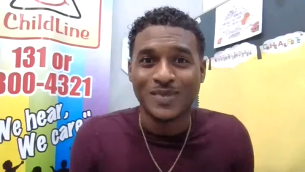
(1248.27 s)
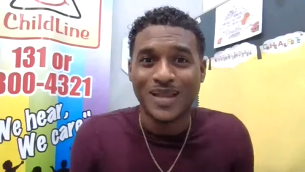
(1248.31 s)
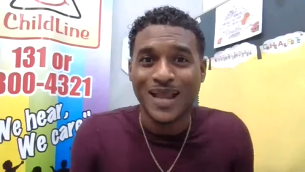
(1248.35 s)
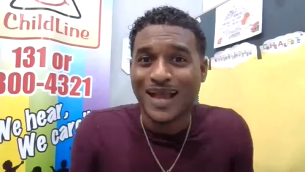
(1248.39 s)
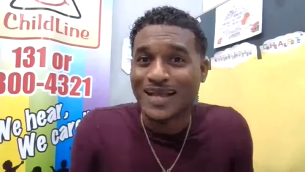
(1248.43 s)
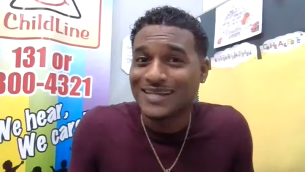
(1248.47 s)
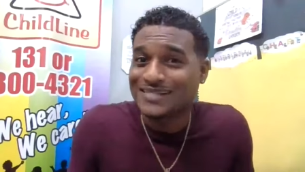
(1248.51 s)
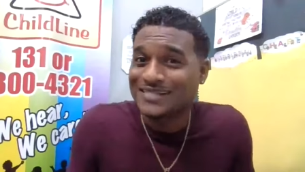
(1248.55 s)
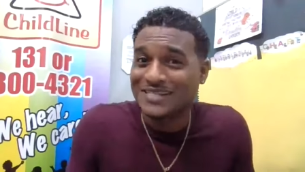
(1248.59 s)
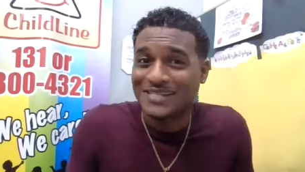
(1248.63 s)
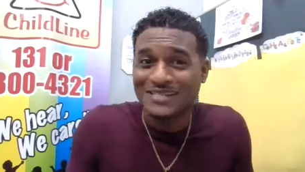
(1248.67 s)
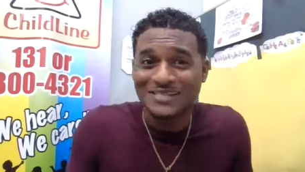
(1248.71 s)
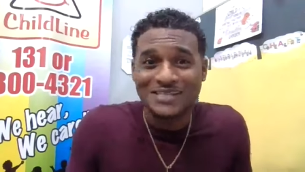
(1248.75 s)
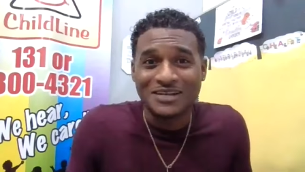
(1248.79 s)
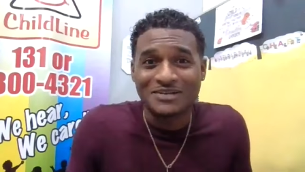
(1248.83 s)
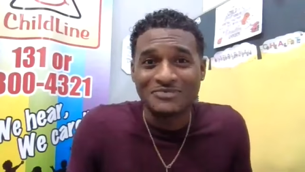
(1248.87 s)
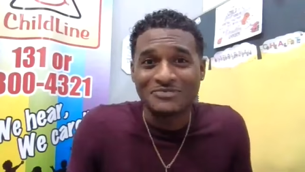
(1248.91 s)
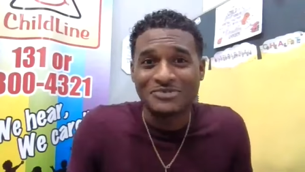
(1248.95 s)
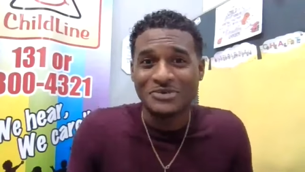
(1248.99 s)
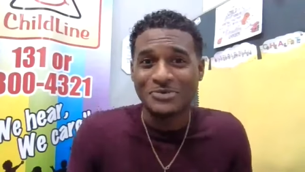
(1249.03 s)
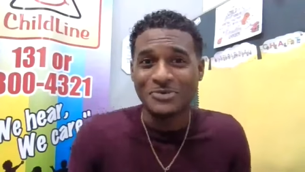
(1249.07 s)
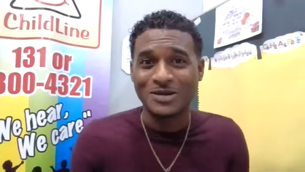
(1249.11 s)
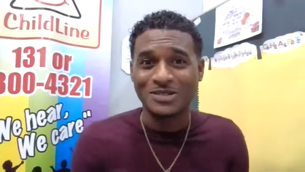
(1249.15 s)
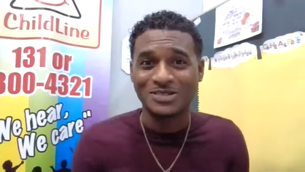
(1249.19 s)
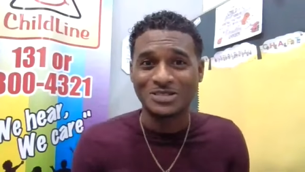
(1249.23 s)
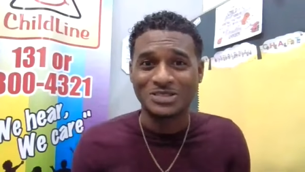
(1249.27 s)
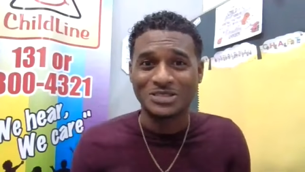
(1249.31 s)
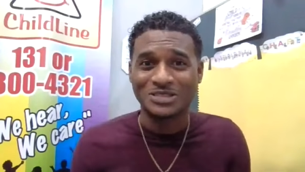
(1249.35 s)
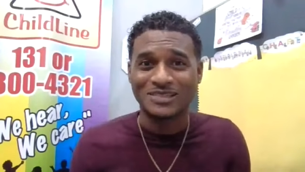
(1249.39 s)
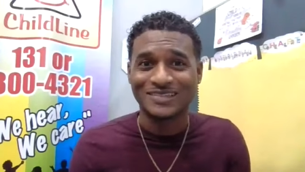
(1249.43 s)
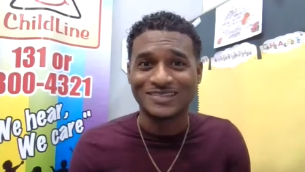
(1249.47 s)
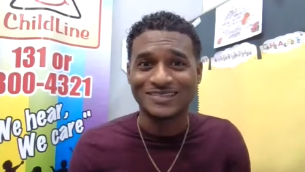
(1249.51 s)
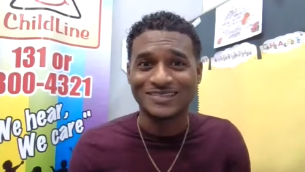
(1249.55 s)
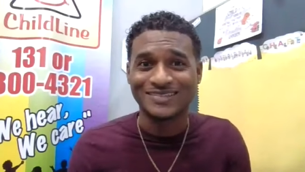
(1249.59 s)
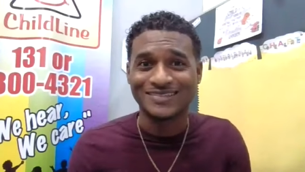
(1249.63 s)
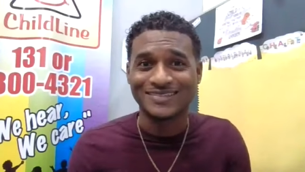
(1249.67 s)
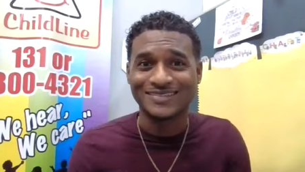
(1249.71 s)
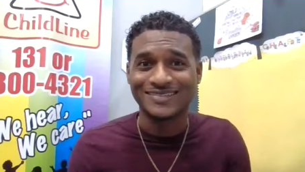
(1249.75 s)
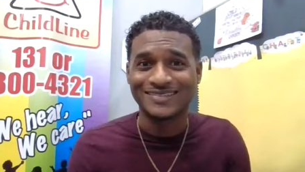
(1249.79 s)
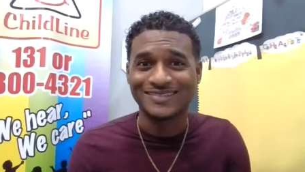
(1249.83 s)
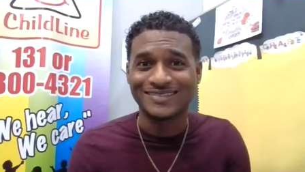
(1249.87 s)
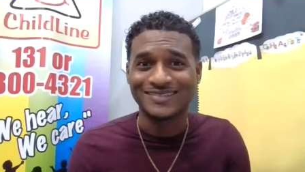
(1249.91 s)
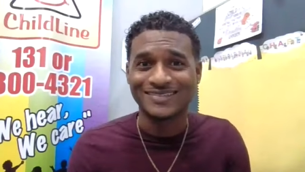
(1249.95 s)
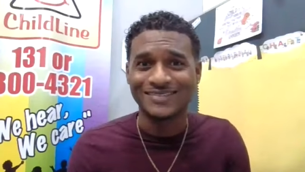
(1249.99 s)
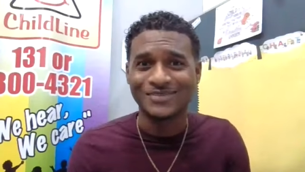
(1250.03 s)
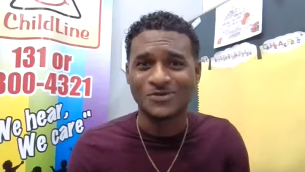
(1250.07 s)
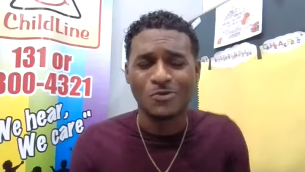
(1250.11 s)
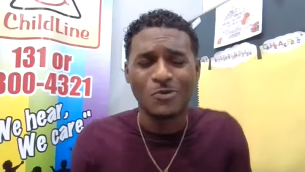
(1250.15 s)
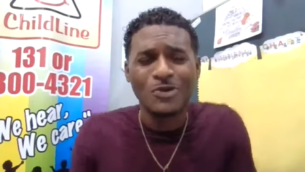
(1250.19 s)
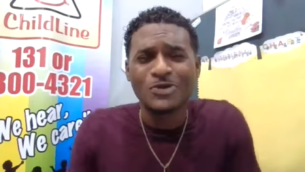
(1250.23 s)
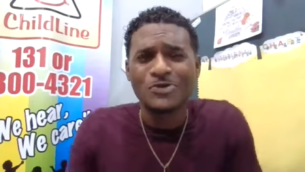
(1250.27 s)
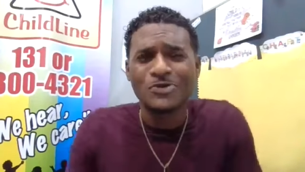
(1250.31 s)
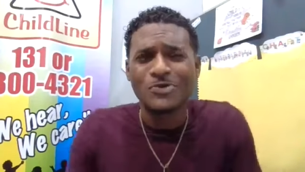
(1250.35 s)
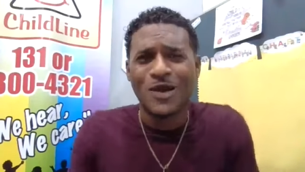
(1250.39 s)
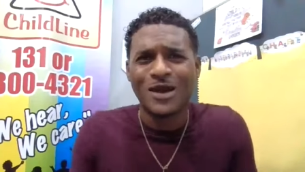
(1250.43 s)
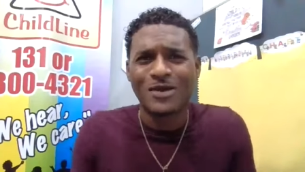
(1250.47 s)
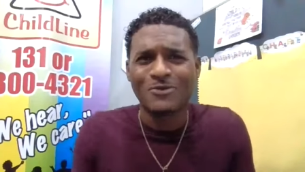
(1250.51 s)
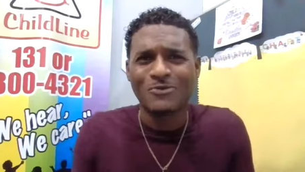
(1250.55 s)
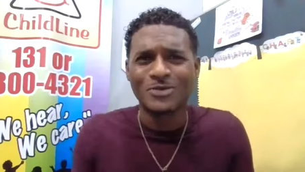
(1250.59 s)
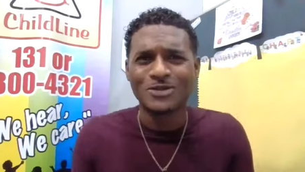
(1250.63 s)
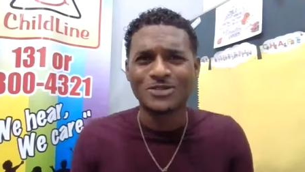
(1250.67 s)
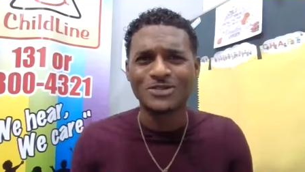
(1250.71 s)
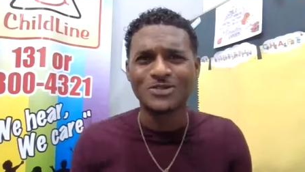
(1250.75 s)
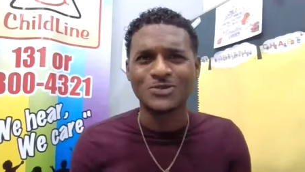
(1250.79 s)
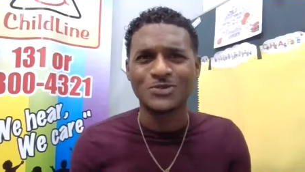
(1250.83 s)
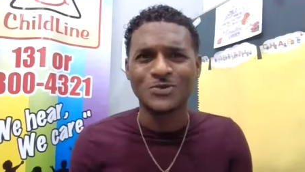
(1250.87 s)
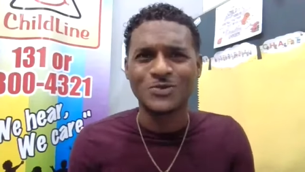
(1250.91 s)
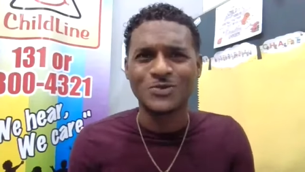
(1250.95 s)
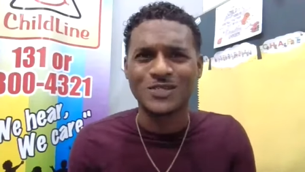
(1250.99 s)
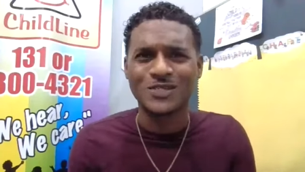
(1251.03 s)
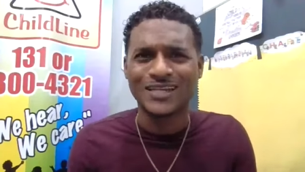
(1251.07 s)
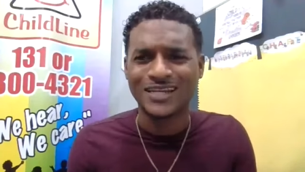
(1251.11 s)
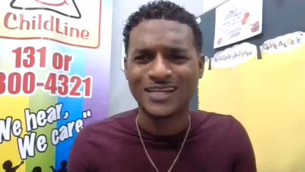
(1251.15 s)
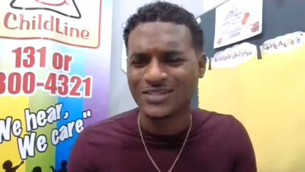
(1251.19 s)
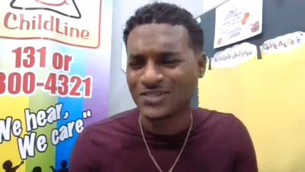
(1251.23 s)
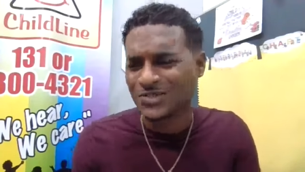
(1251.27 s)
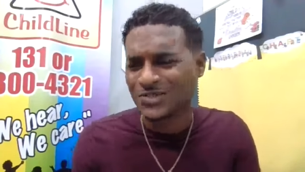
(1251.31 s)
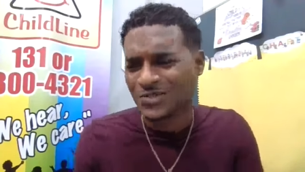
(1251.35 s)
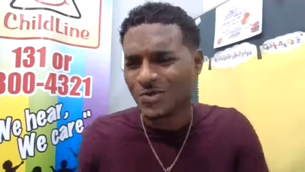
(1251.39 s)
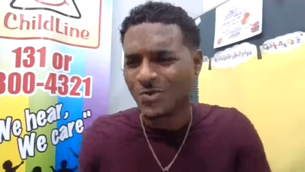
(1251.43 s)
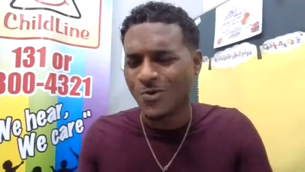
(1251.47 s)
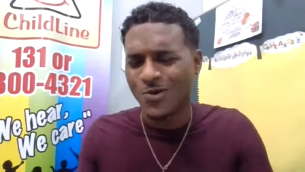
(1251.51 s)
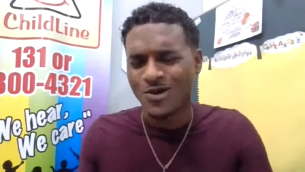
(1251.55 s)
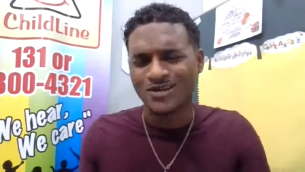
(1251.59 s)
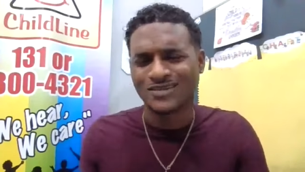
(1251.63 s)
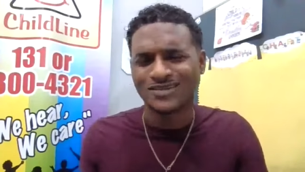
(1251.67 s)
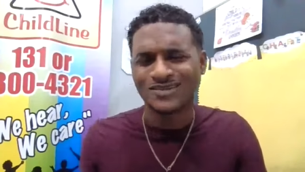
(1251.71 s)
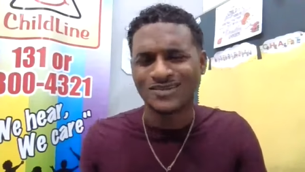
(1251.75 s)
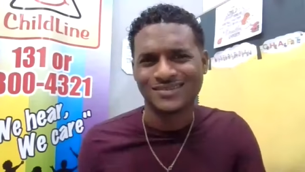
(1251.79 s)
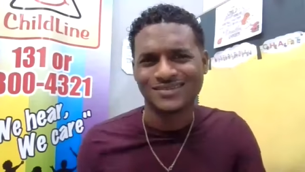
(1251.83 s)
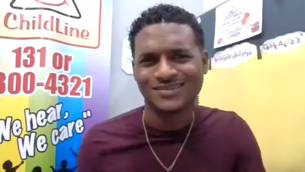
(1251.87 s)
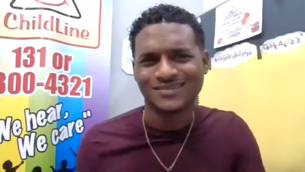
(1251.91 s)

Ask yourself the question, what do I want to do today? So what?